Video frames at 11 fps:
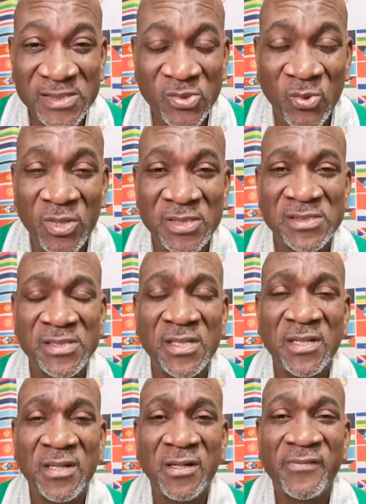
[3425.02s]
souls
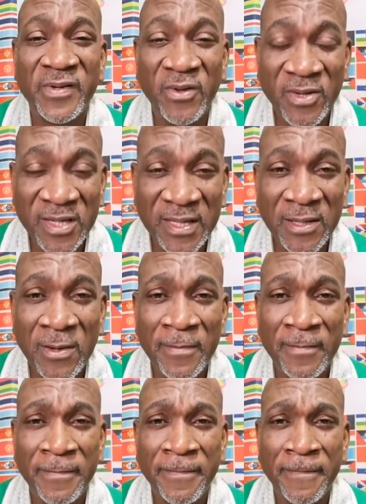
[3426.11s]
for your kingdom,